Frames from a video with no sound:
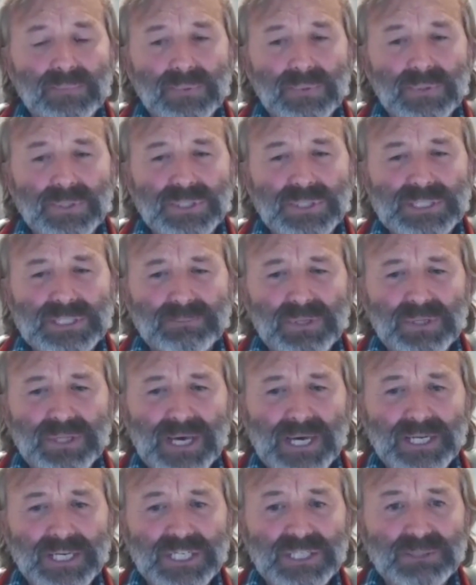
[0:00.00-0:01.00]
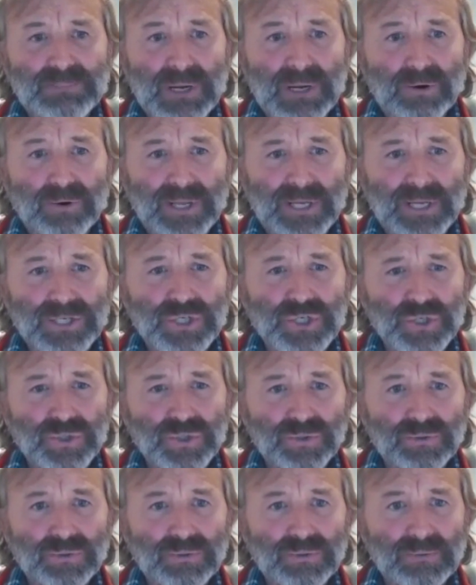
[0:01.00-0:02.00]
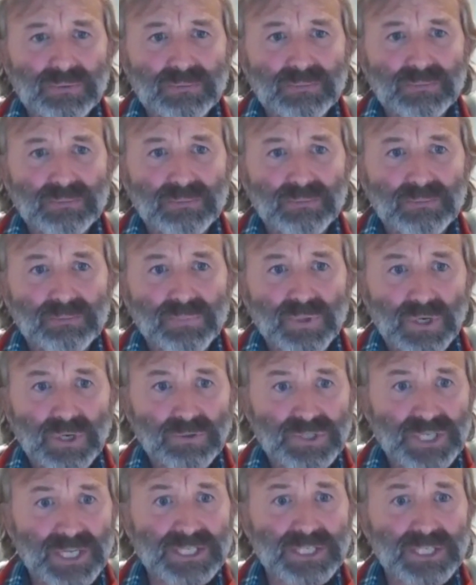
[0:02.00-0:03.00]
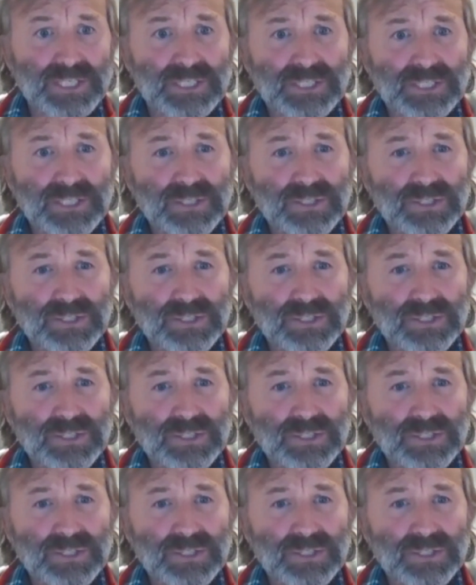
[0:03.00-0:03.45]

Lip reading: some of that experiential processes